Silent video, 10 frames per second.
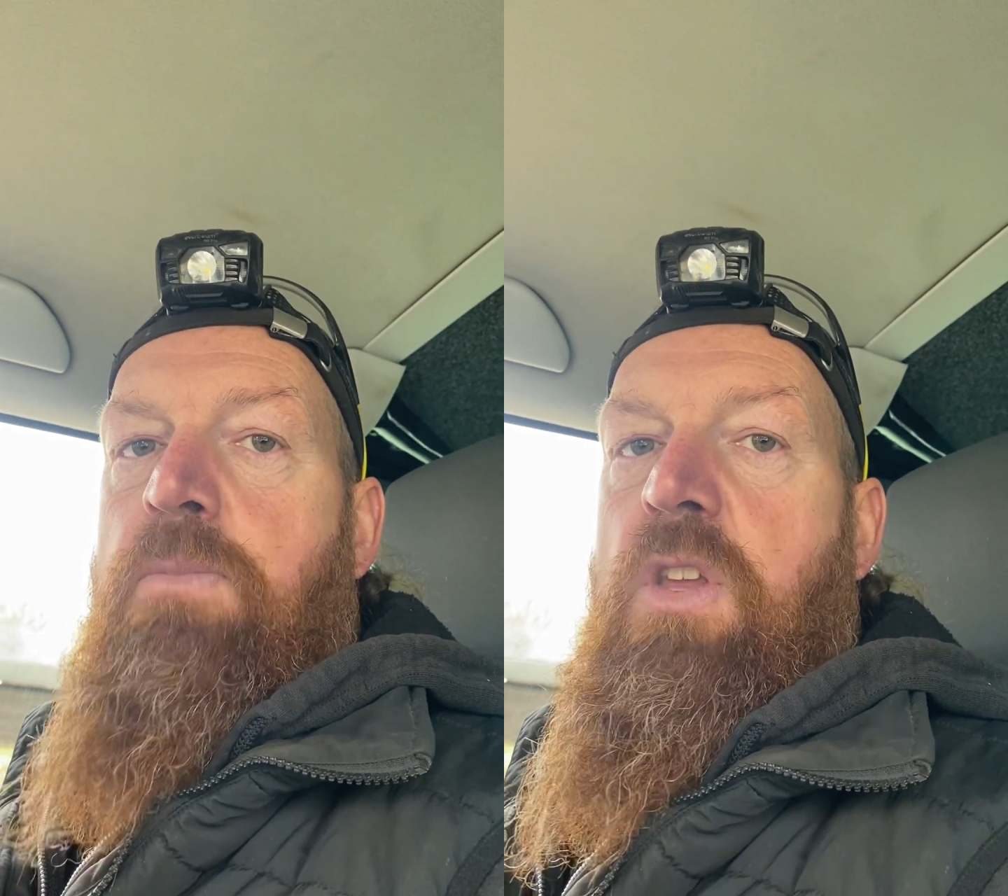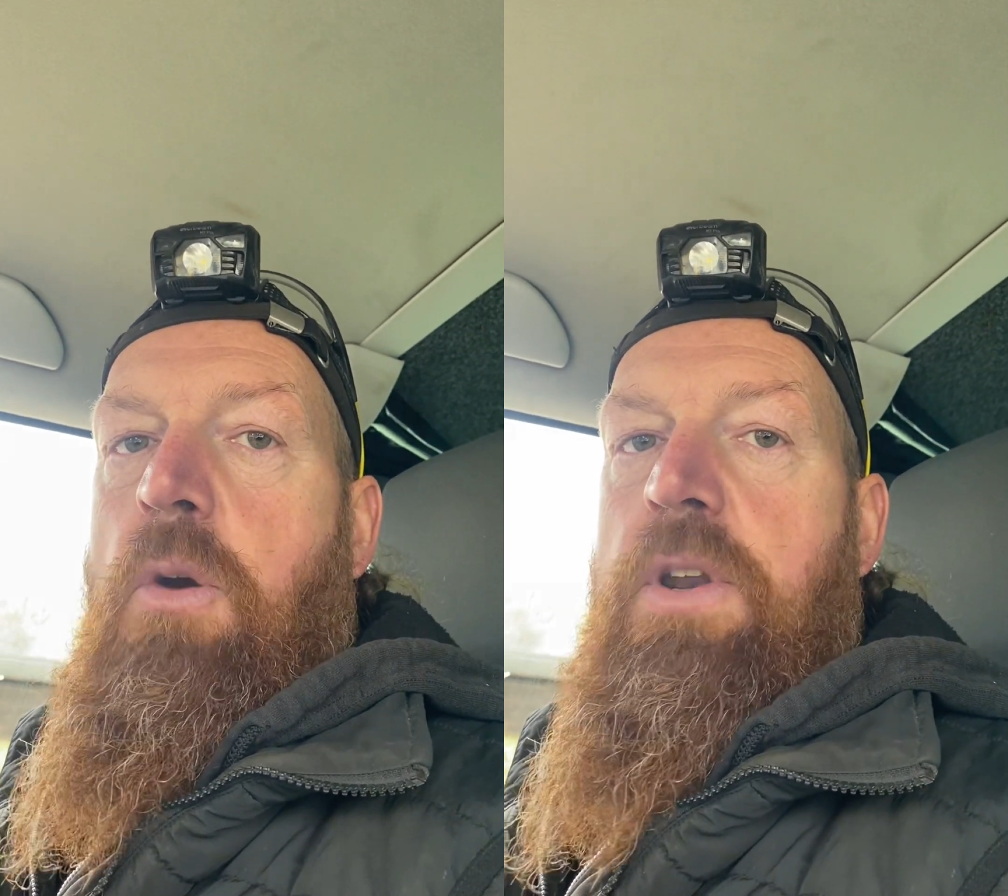
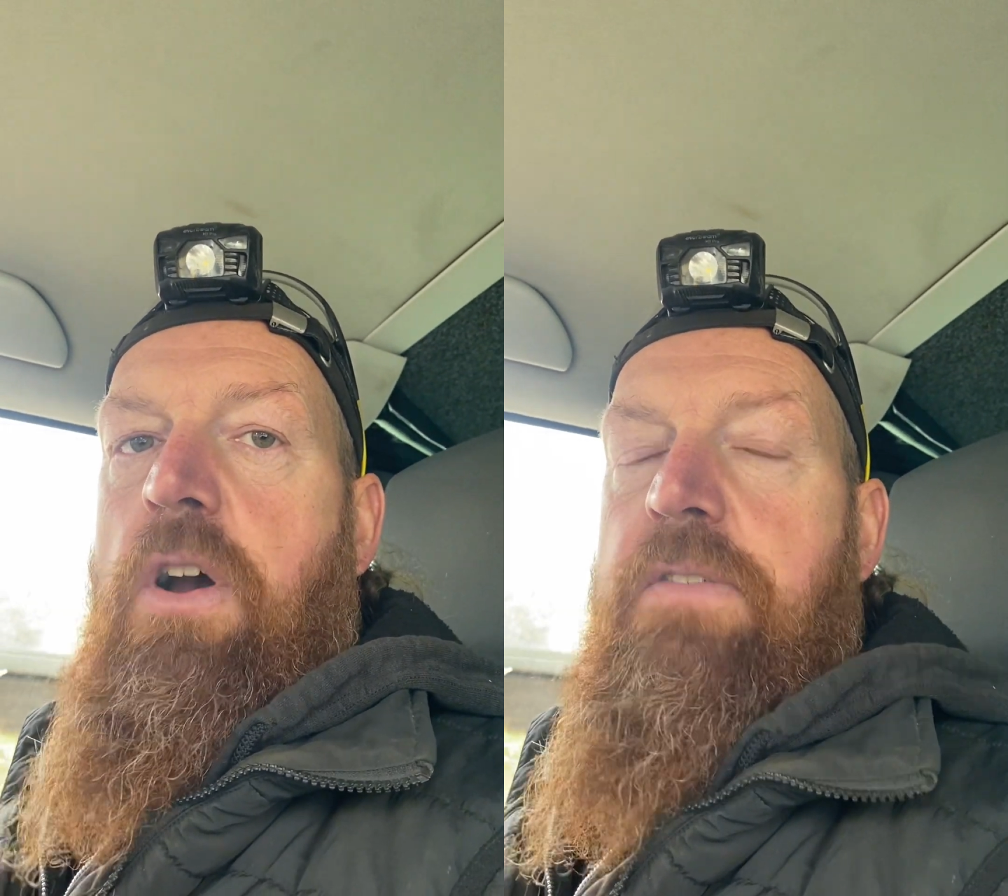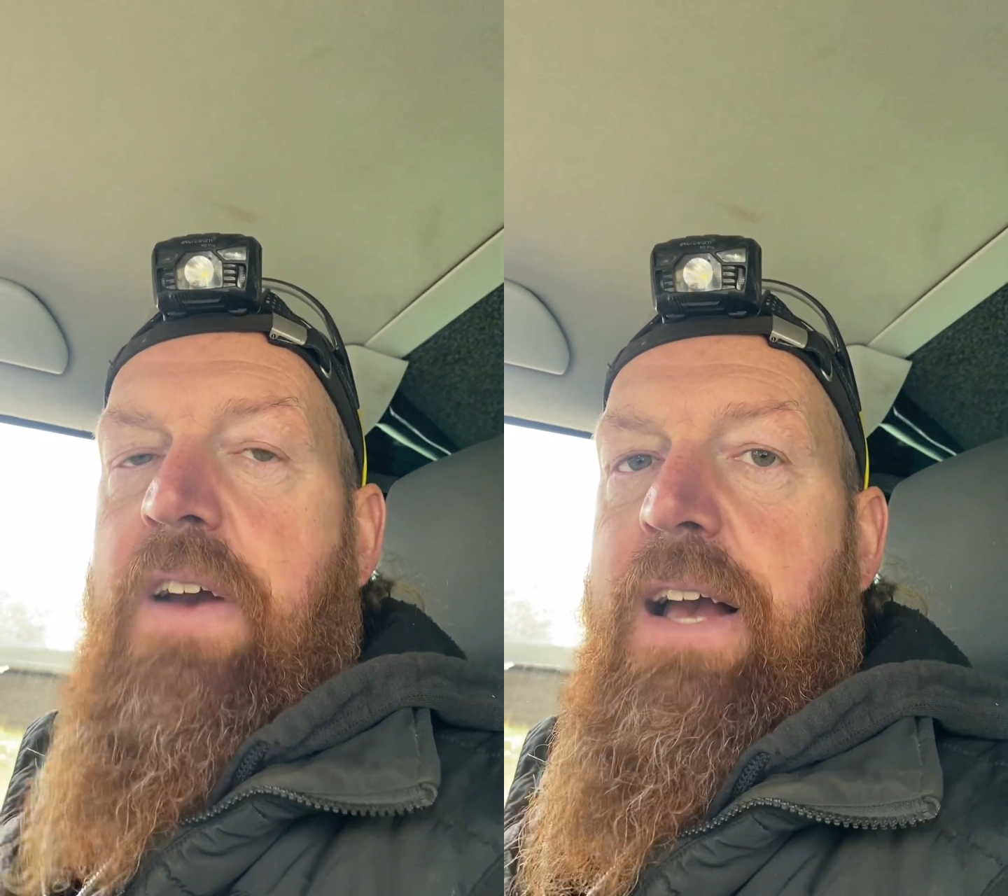going
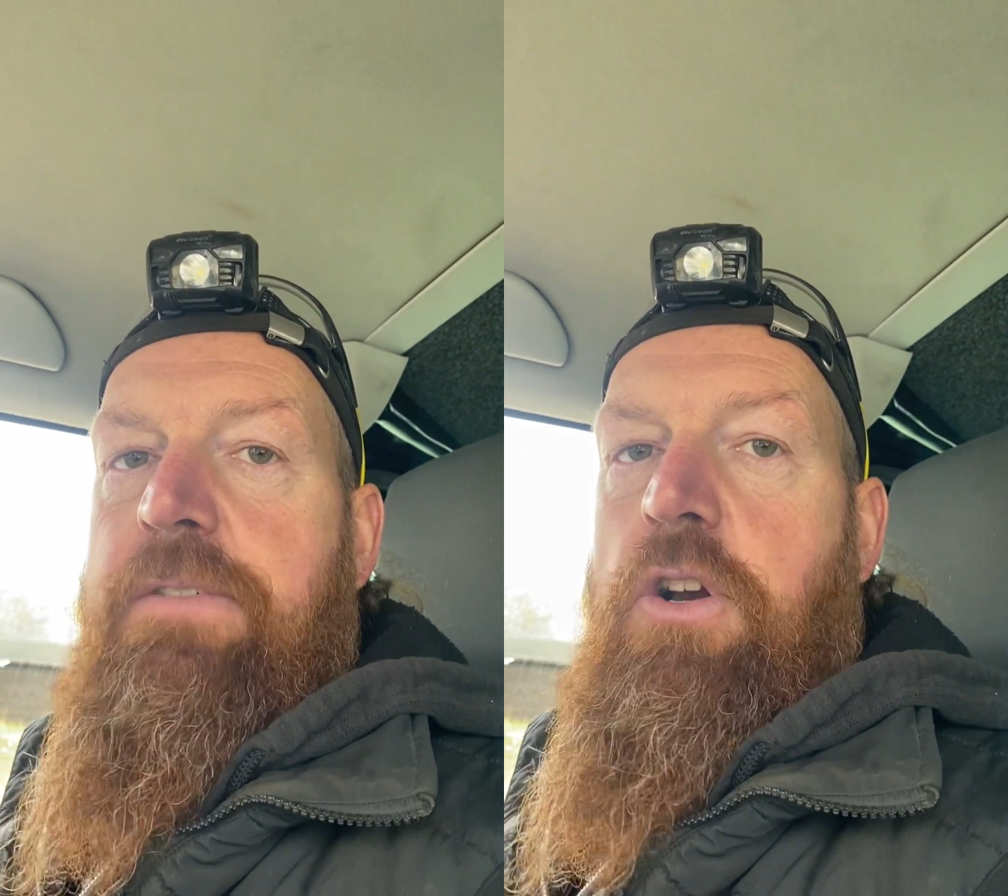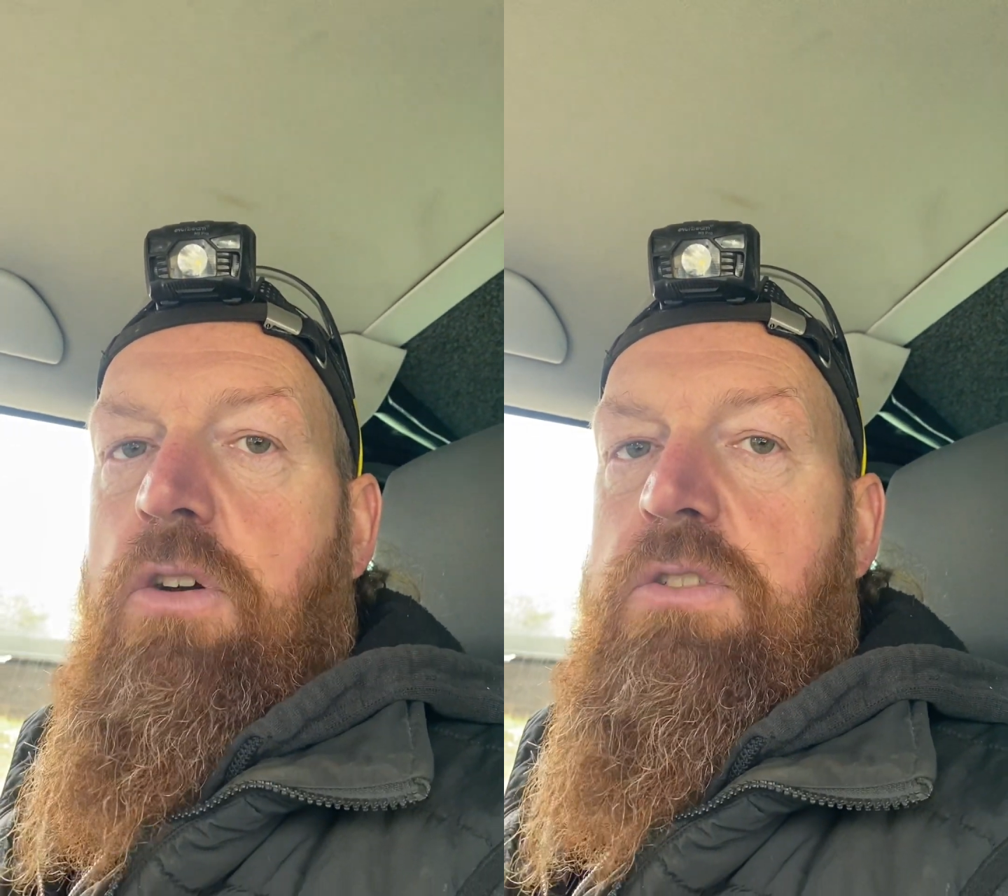off
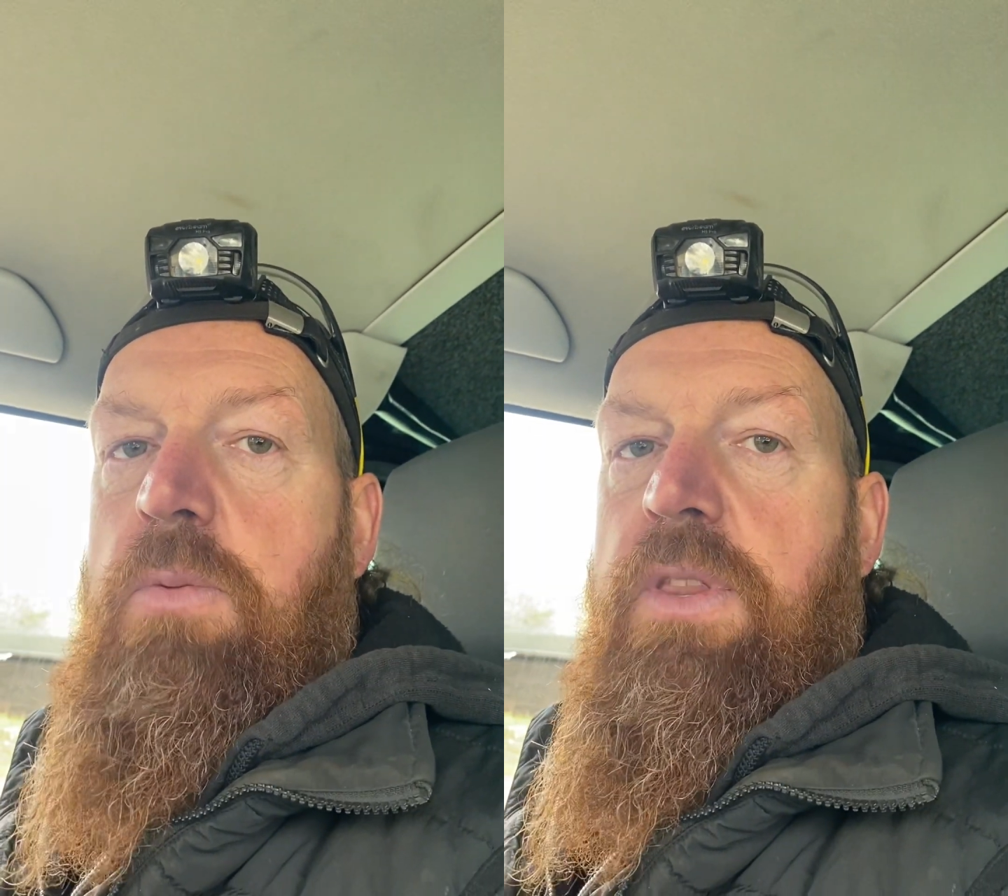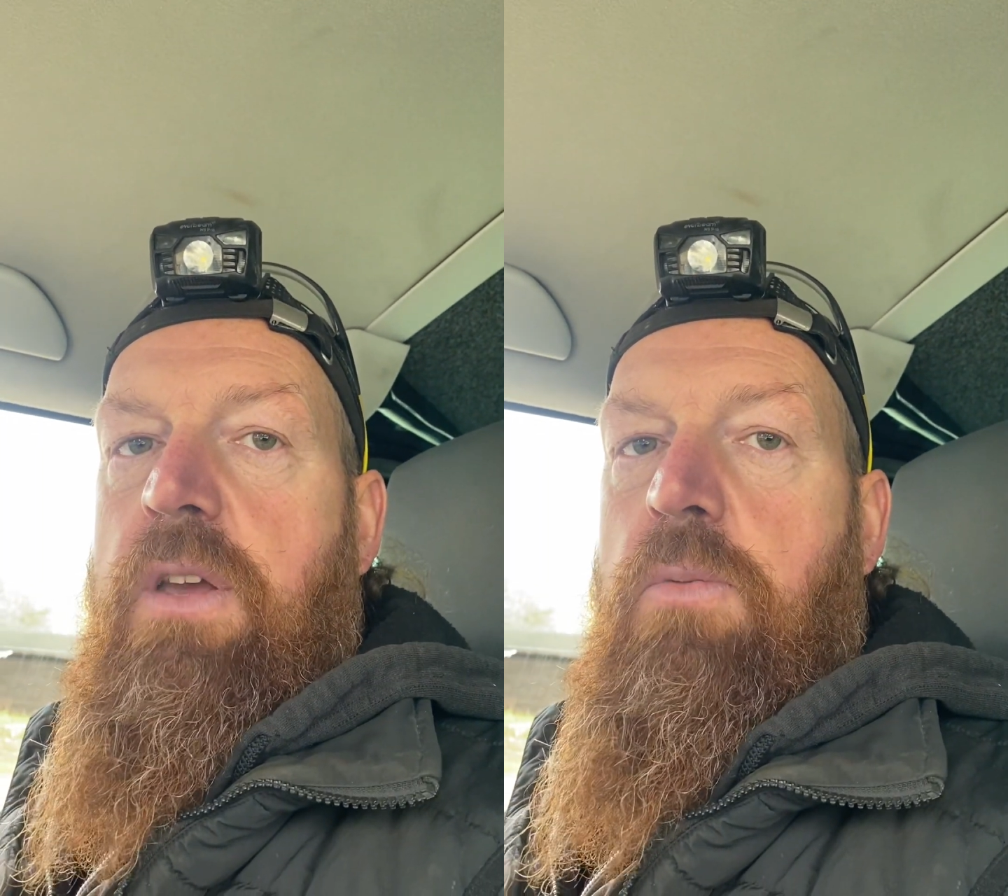half-cocked
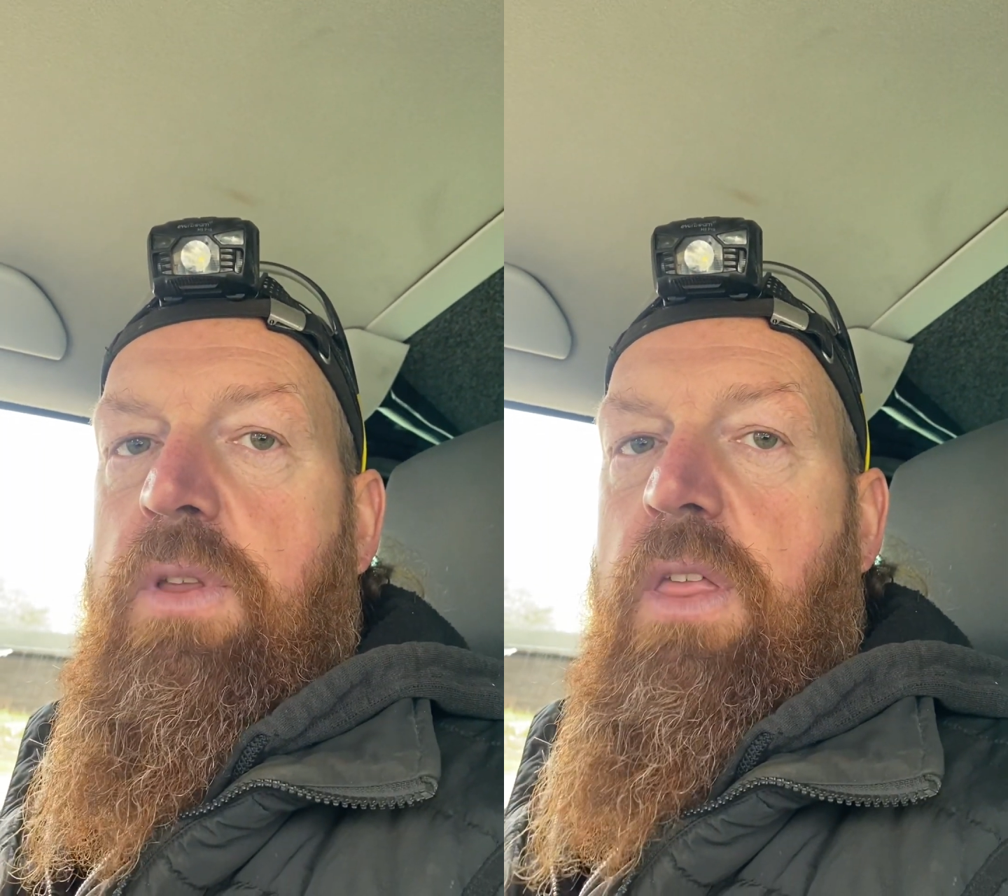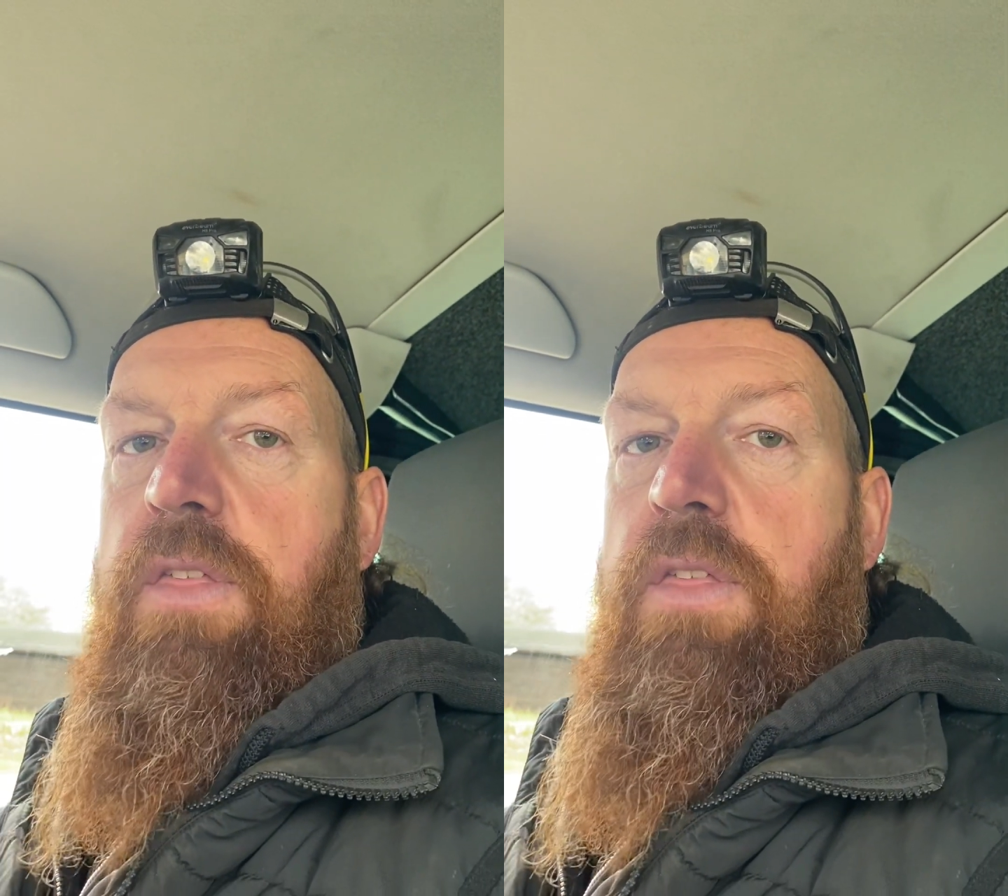with a